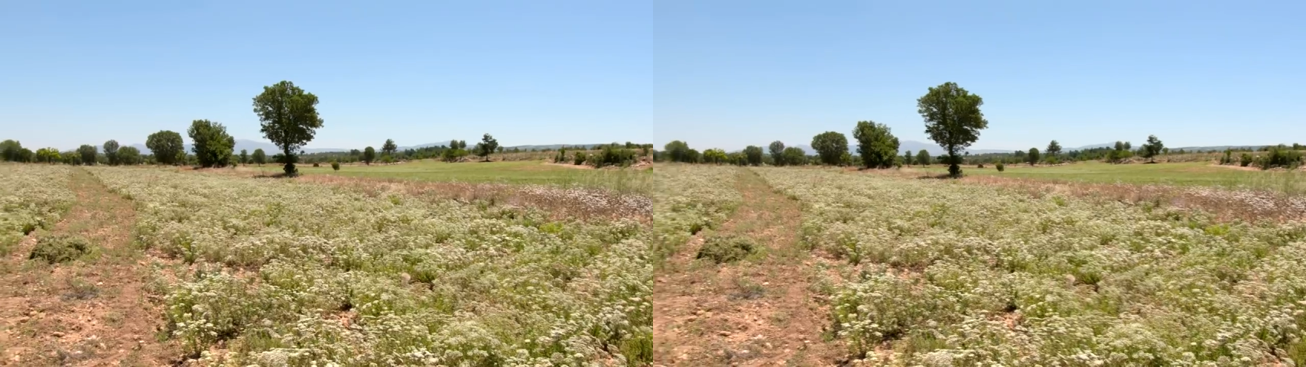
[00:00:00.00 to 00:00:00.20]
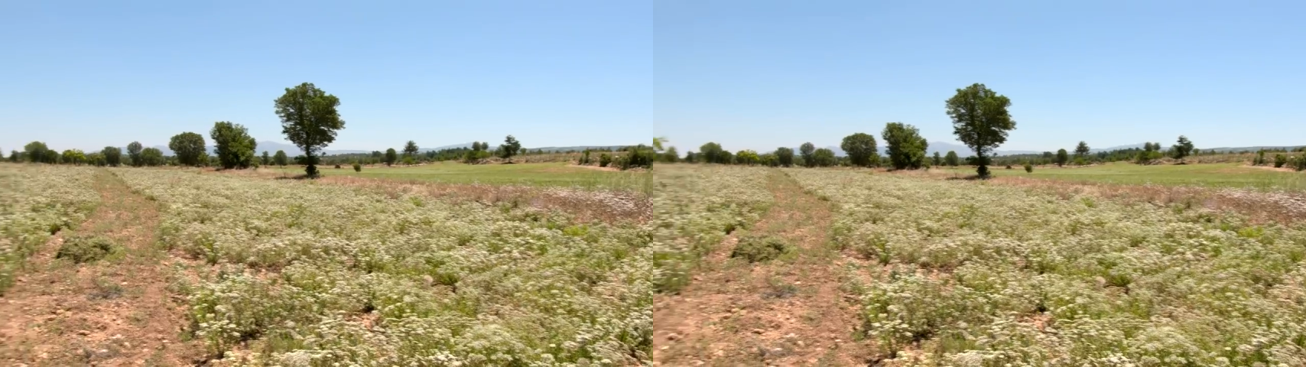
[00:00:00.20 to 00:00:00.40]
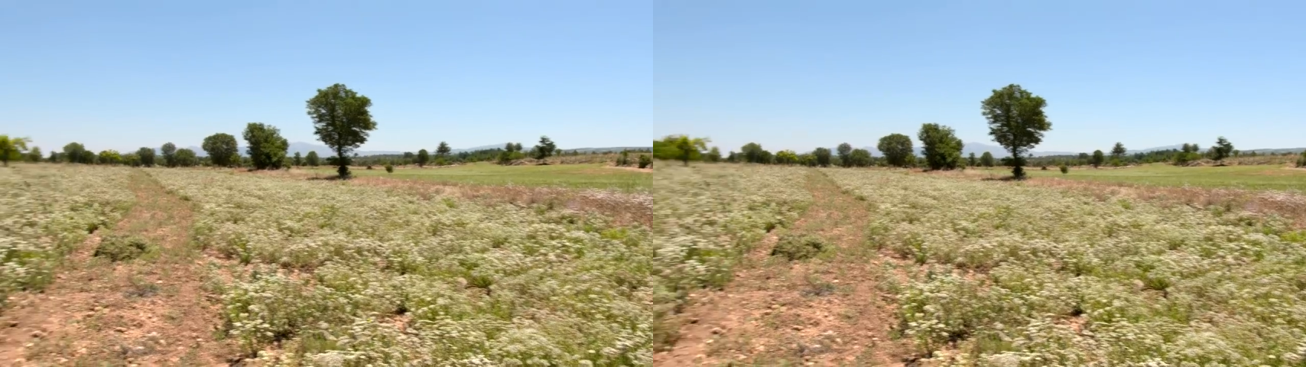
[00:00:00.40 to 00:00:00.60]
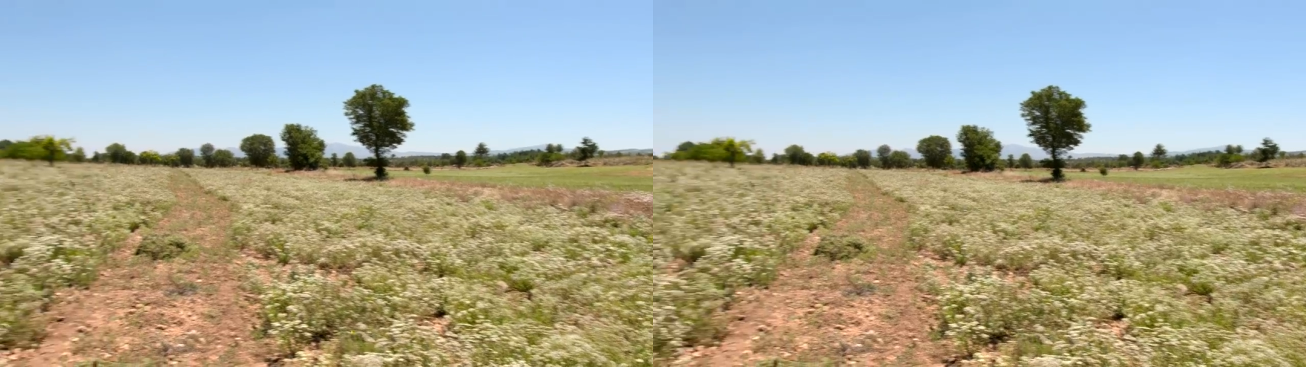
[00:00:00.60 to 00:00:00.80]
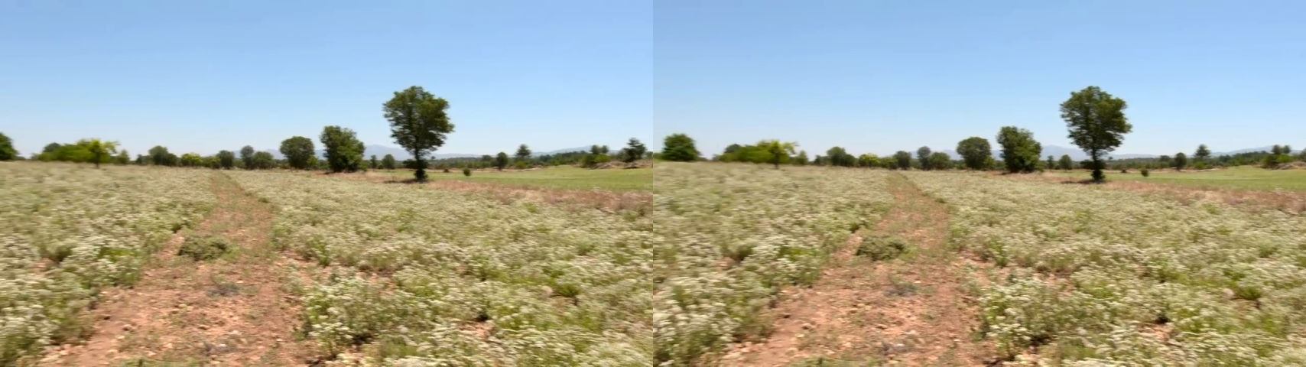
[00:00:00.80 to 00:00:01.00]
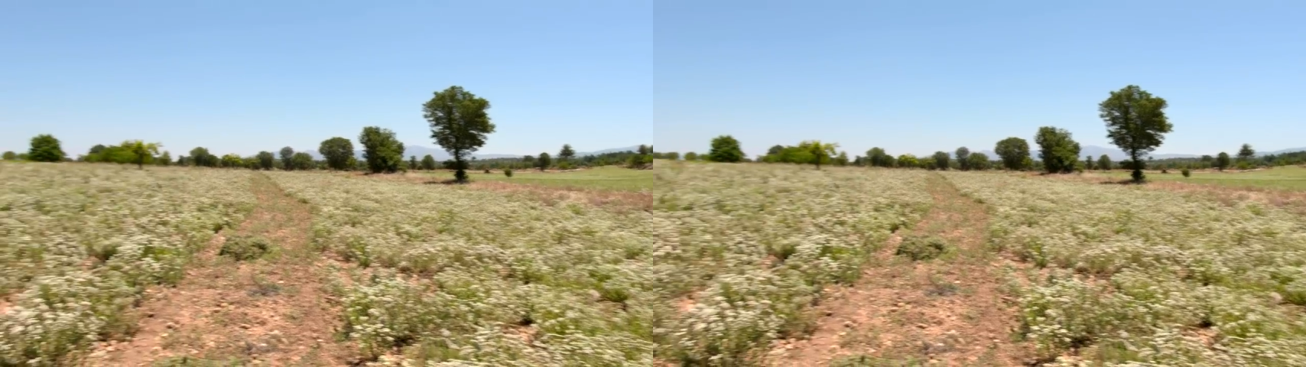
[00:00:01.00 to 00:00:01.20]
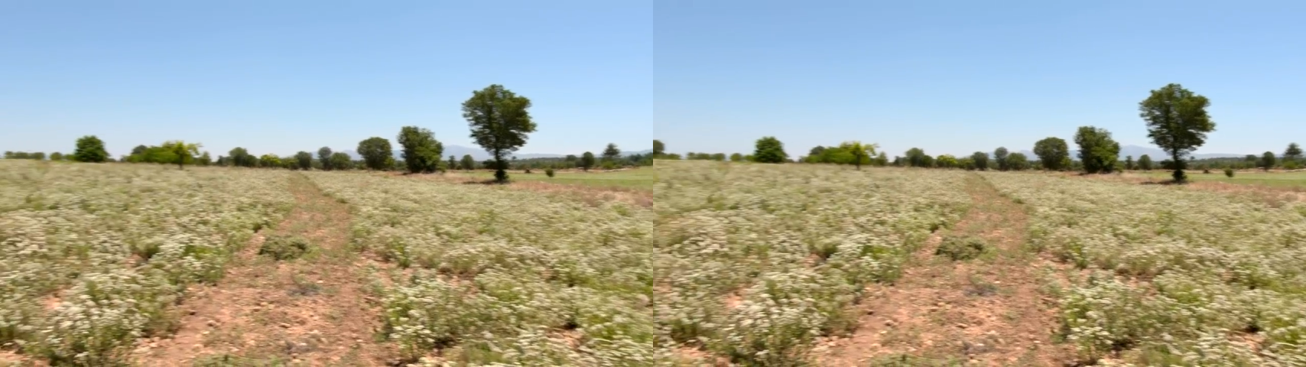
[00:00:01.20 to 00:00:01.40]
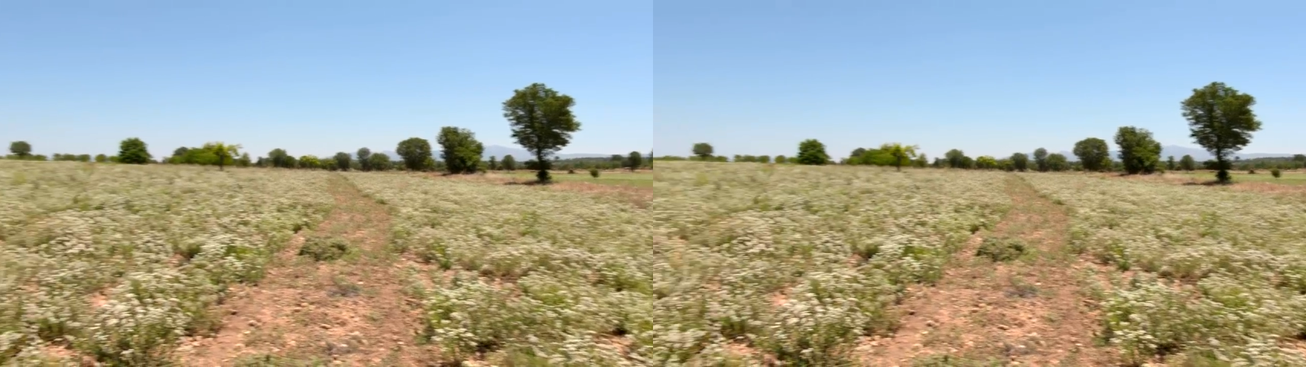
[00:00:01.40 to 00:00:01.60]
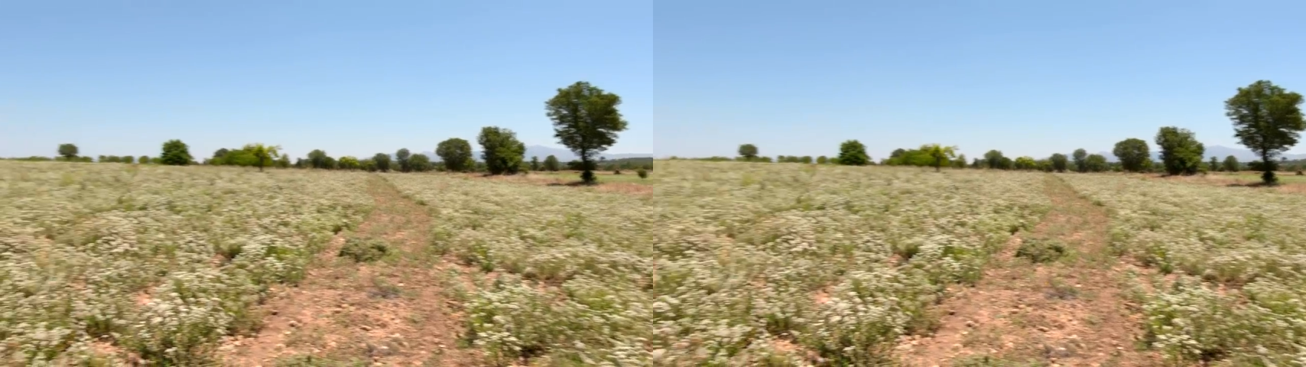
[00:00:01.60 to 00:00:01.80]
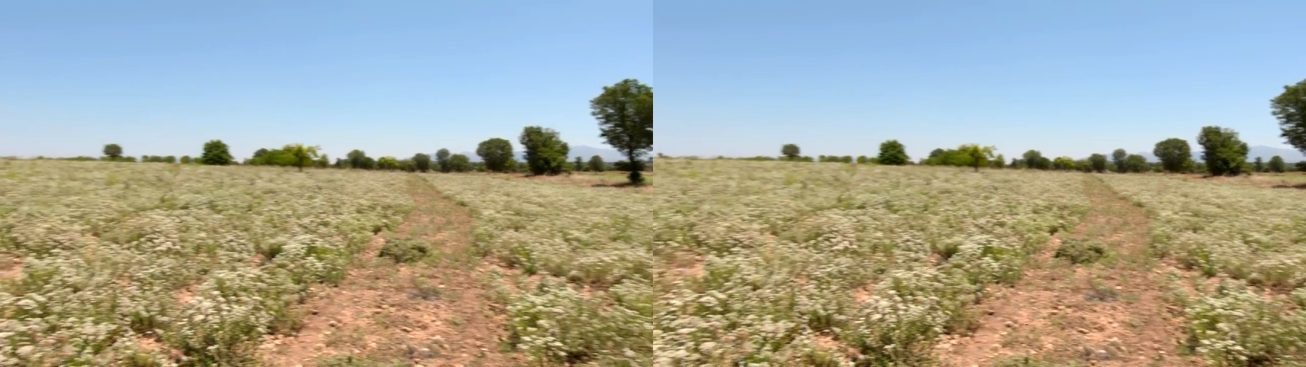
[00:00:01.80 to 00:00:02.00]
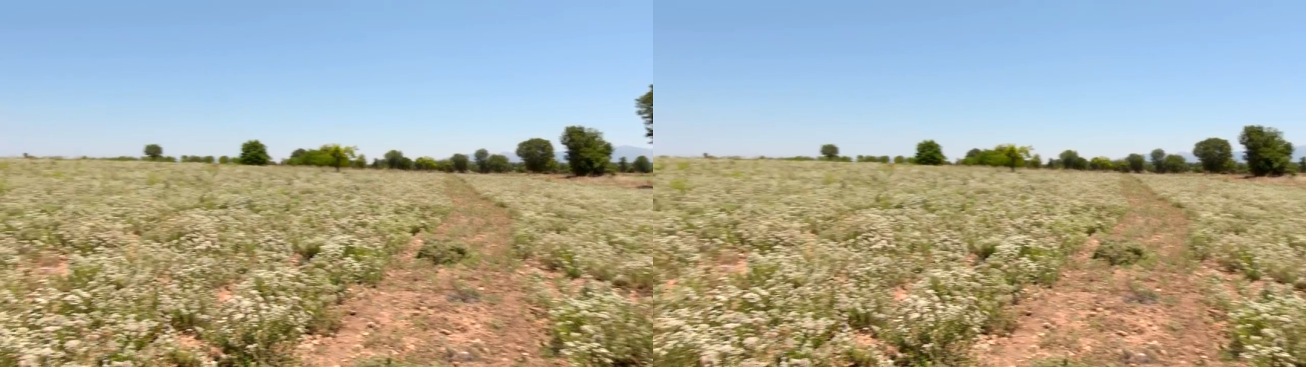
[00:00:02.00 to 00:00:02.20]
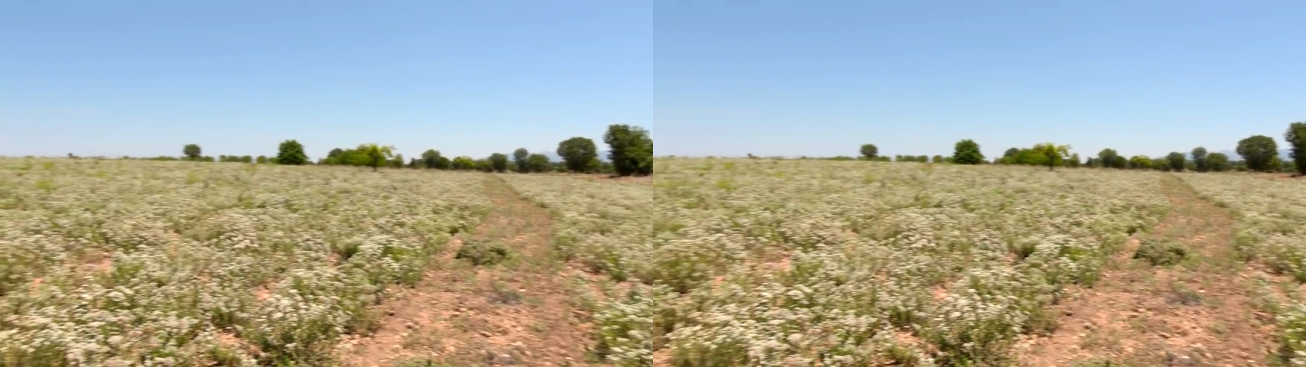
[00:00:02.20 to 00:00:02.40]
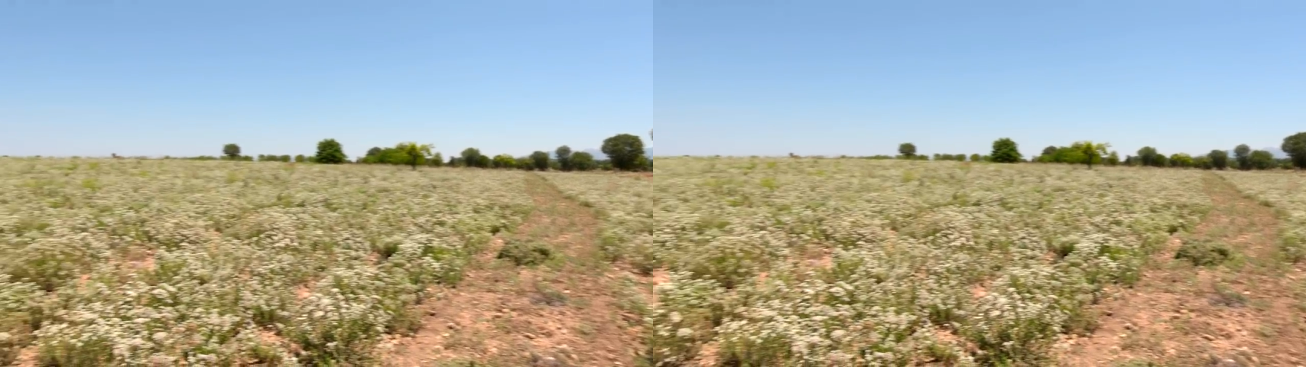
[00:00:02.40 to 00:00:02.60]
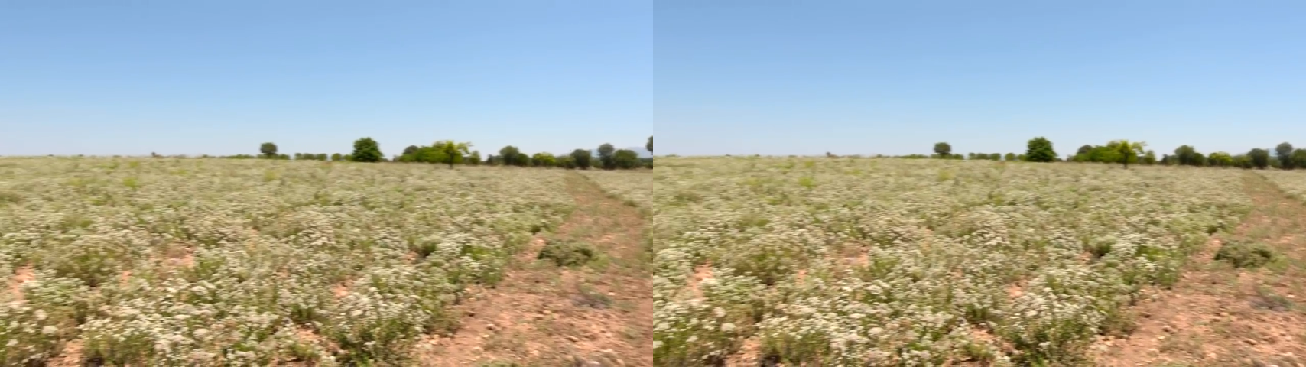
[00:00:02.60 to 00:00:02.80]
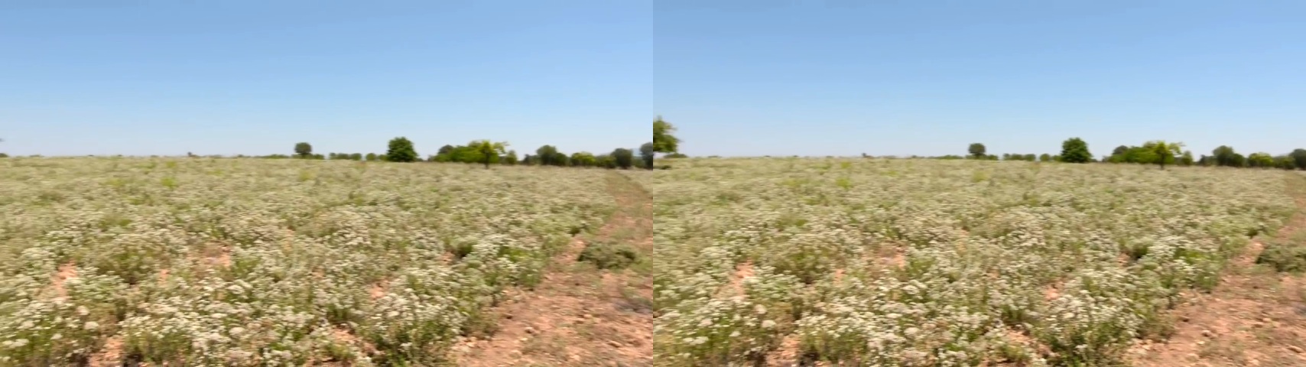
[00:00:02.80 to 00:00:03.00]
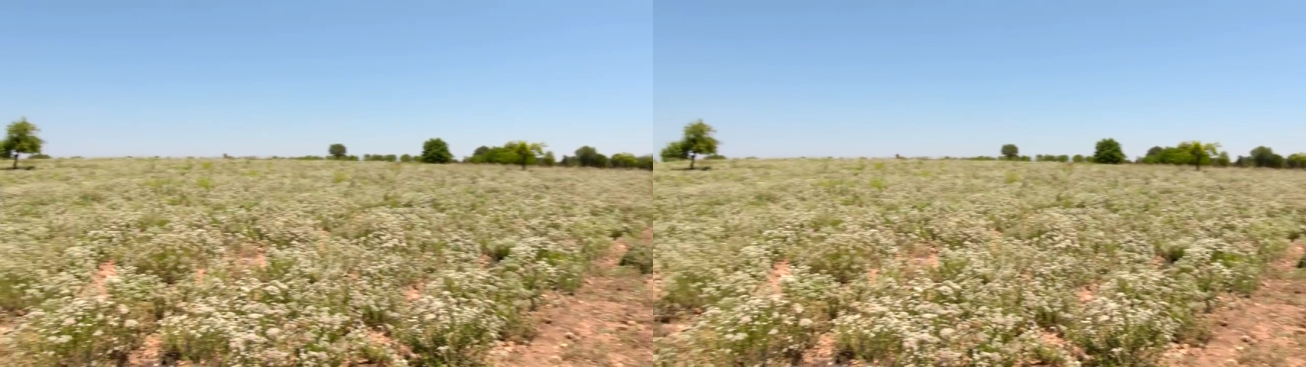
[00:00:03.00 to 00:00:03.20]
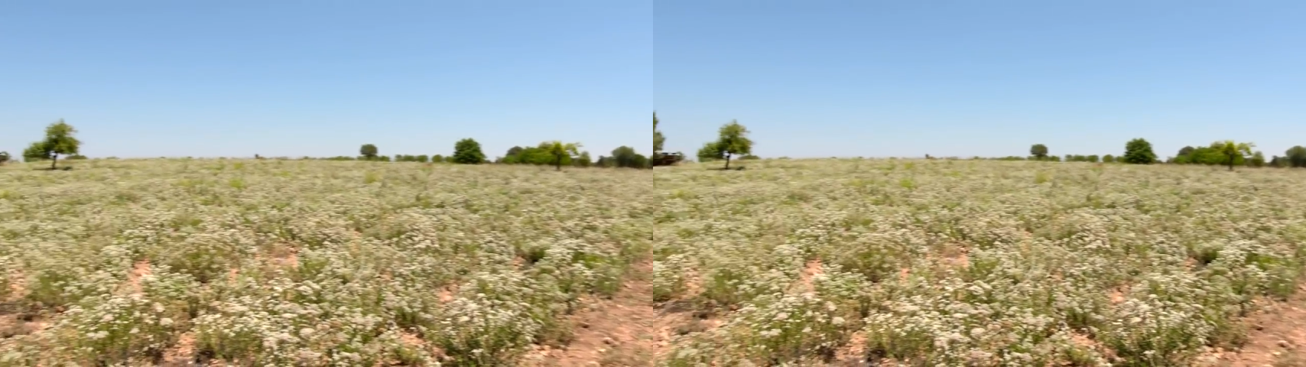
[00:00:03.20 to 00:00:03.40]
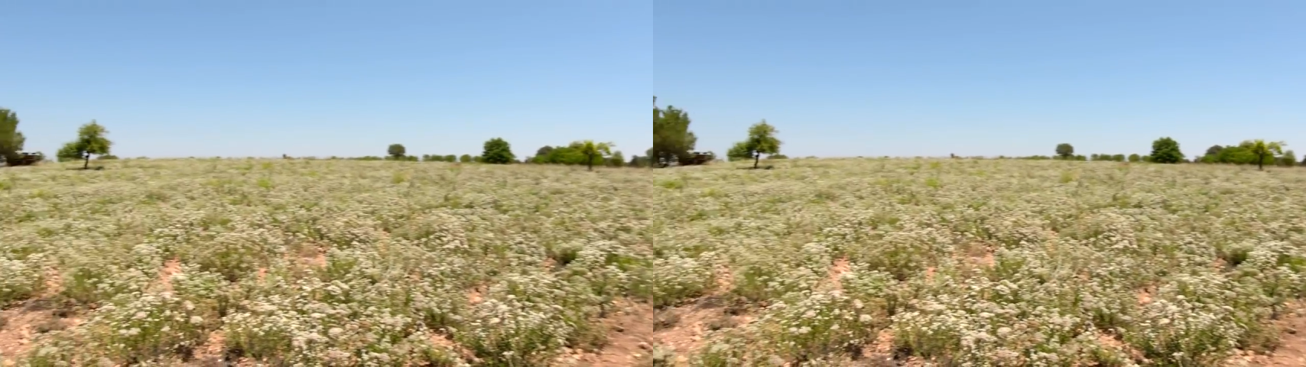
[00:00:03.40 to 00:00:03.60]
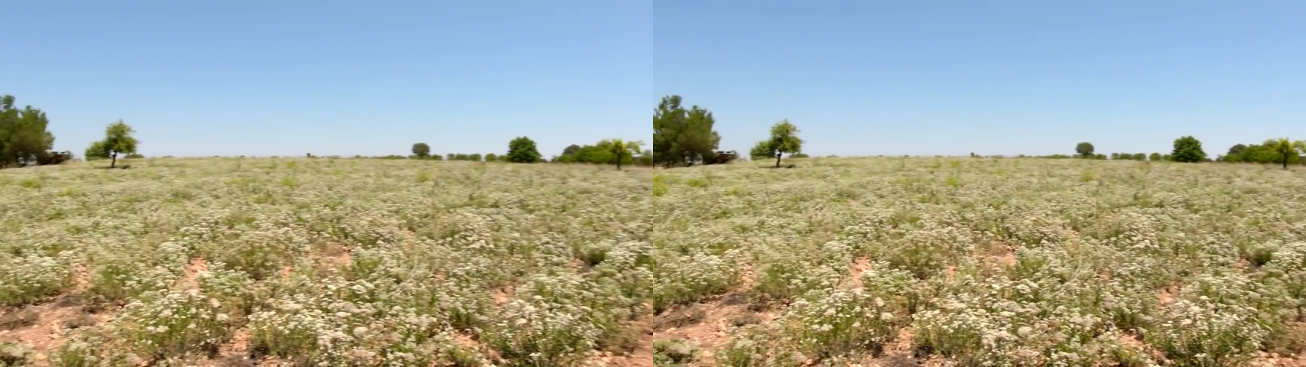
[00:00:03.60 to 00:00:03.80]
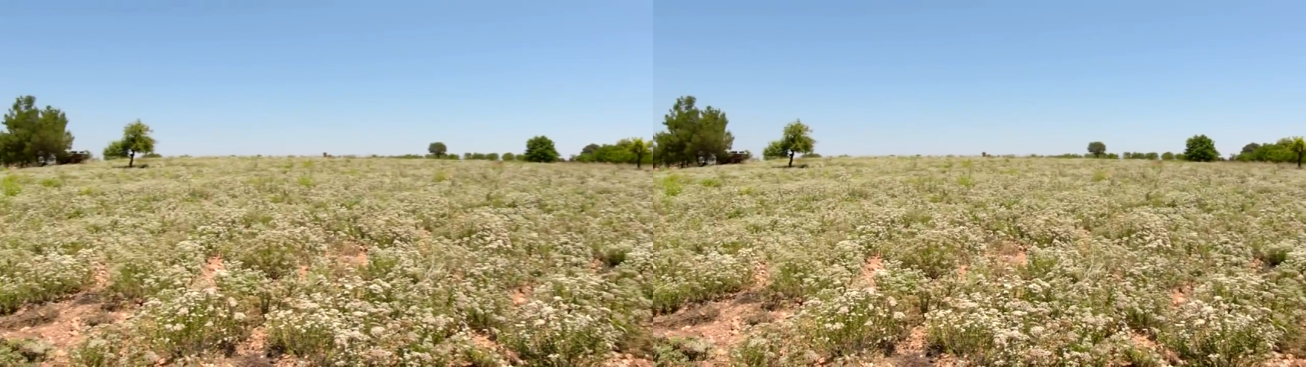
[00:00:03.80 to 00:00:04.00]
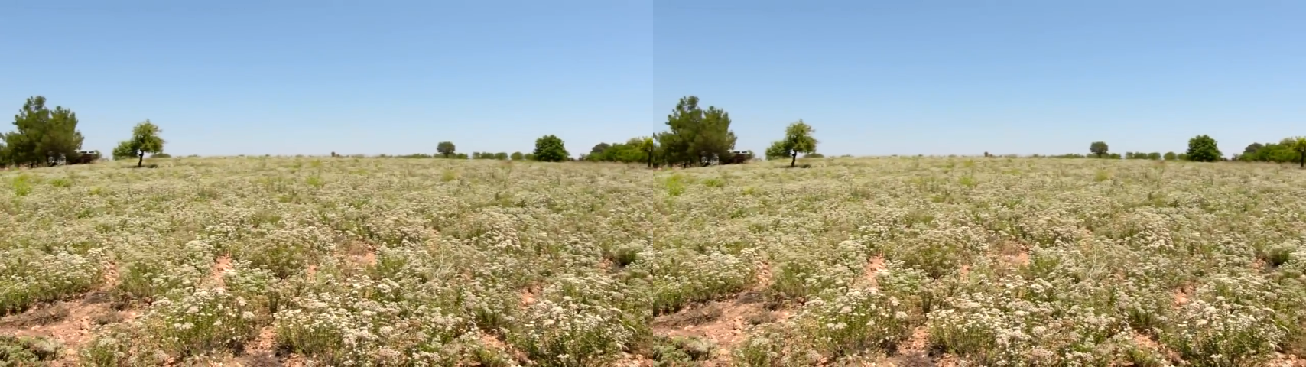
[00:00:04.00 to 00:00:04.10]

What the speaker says: (no speaker visible)